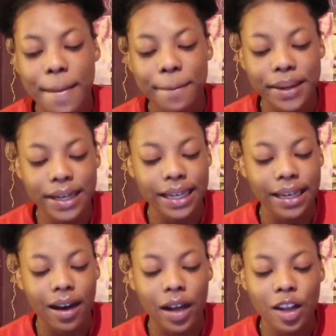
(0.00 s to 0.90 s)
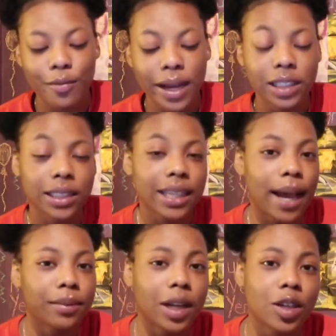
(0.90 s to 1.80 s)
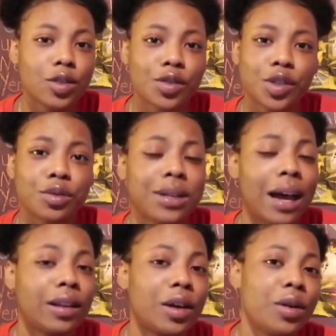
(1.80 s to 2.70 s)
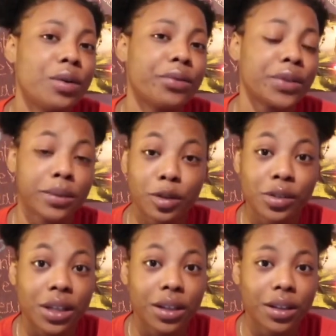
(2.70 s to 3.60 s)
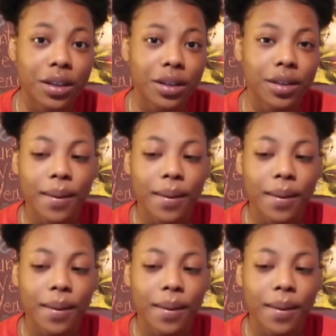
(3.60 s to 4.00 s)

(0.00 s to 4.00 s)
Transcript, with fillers: But Audio Mac is just the app that I use to download free music.